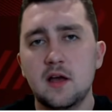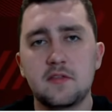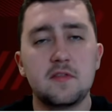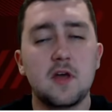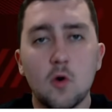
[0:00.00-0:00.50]
I
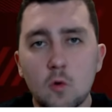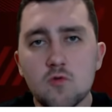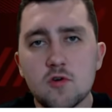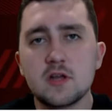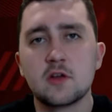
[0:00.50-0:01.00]
think they're all
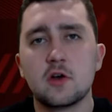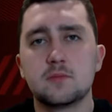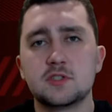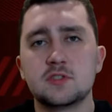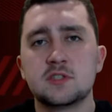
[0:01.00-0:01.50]
really good
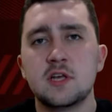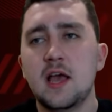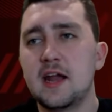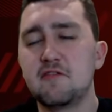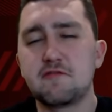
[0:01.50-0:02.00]
options,
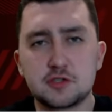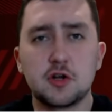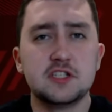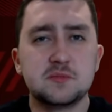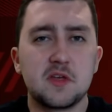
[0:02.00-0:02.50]
and it
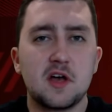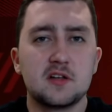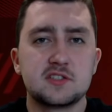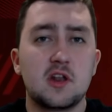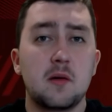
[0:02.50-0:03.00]
frustrates me that
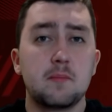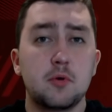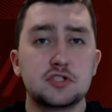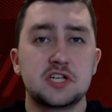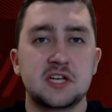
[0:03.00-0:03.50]
Arsenal aren't
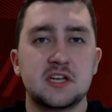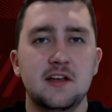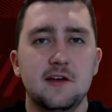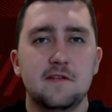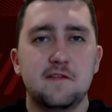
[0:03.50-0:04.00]
pushing
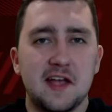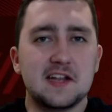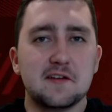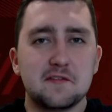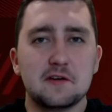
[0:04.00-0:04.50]
for
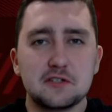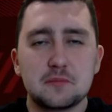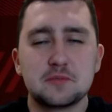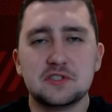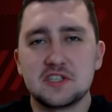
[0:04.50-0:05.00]
any of those
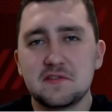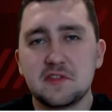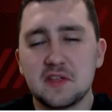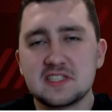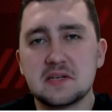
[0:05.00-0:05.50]
options, even
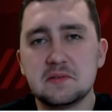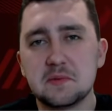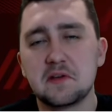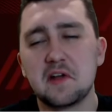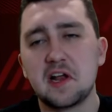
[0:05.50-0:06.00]
though they seem to
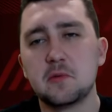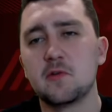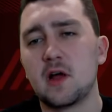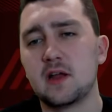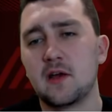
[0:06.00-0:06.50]
be
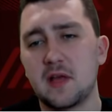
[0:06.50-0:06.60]
available right now.